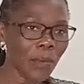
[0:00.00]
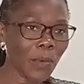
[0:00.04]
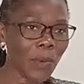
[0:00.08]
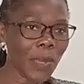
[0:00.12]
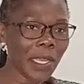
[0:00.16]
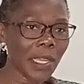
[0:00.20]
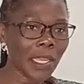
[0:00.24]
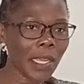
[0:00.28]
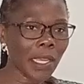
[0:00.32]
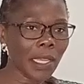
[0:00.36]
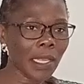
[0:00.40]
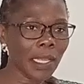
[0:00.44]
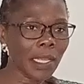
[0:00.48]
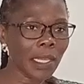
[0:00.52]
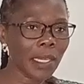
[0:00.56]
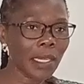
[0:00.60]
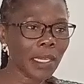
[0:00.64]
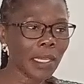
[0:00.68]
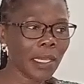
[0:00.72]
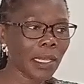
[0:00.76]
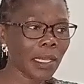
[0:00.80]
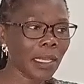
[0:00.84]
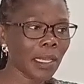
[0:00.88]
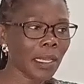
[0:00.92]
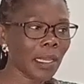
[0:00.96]
working
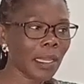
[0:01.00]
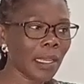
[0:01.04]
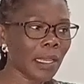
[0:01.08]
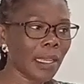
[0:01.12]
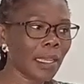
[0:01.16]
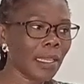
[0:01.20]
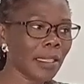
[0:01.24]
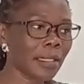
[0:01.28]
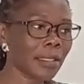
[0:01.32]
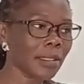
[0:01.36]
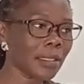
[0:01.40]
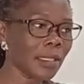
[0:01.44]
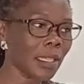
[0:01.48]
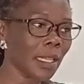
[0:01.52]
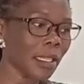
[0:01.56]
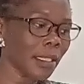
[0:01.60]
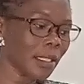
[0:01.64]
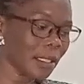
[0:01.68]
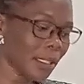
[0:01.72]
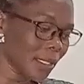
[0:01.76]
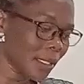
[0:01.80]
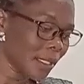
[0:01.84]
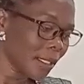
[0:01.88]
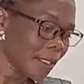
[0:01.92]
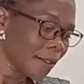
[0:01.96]
in
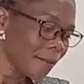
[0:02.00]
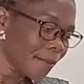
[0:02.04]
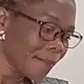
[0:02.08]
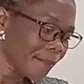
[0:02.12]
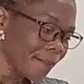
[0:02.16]
estates.